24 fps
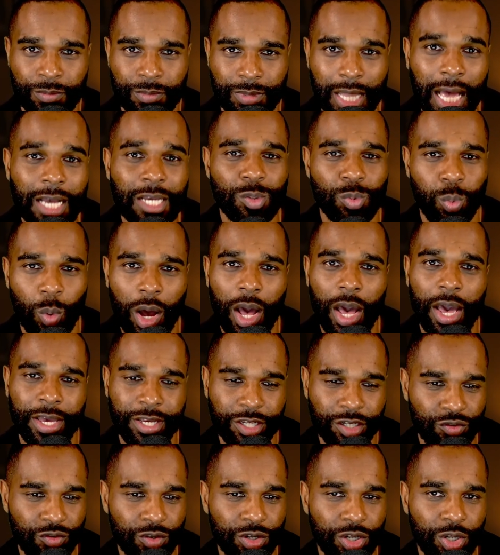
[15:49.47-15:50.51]
That's what
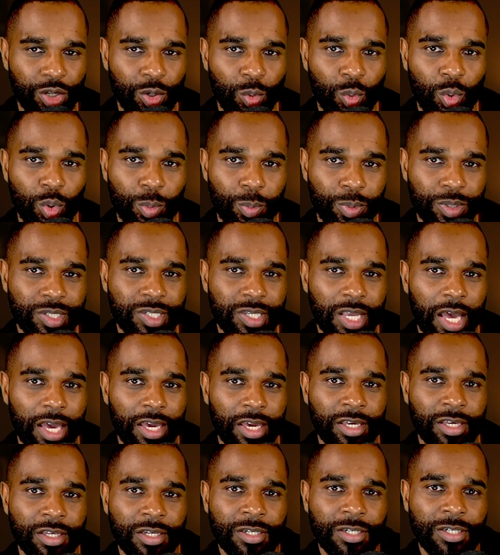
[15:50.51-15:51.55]
Adrian Newey would be
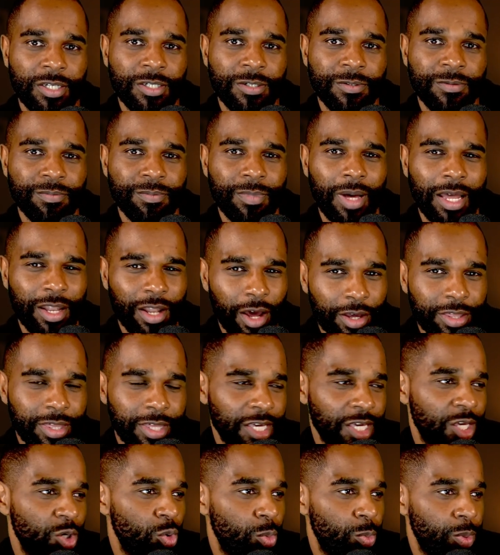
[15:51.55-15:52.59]
saying. And I
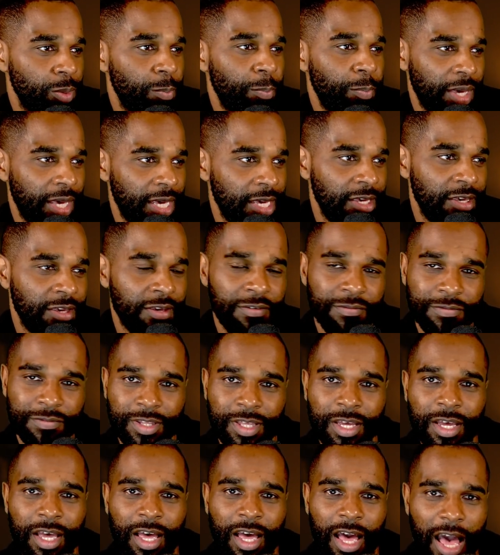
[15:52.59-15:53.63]
think he'll be peeved
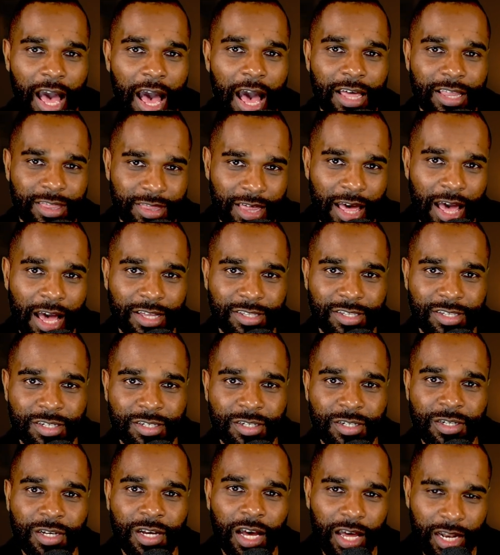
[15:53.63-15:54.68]
at that.
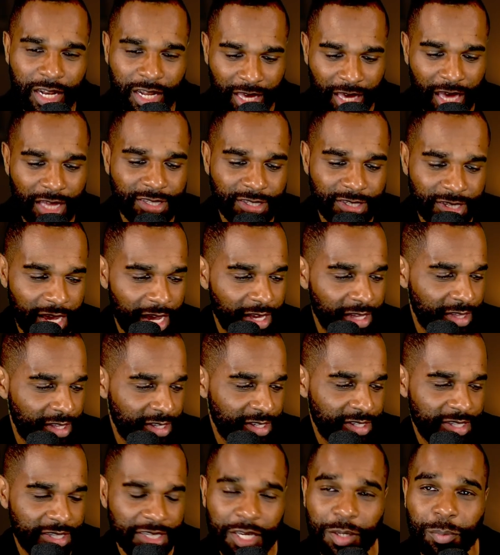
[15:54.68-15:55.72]
And again, take
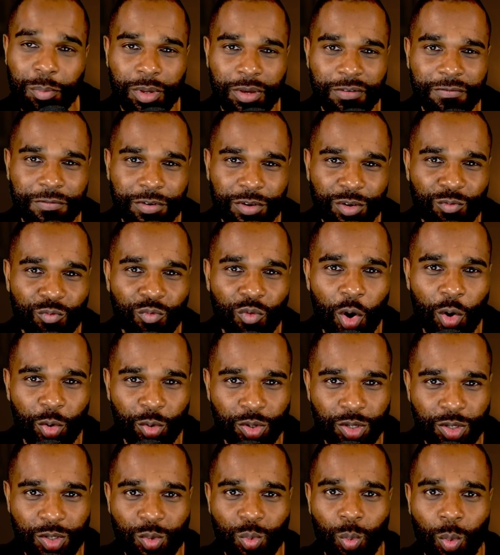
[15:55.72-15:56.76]
this tidbit for the
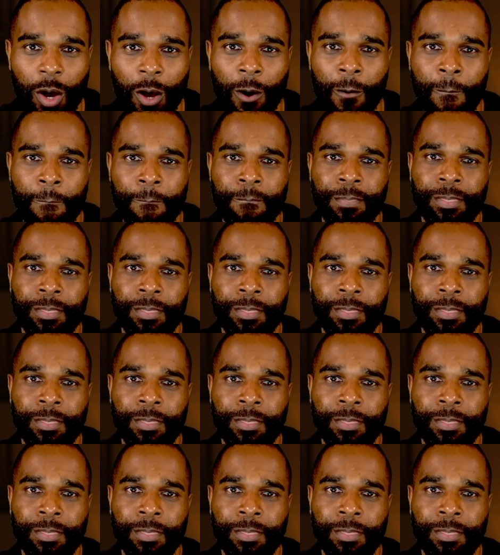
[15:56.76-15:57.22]
road as well.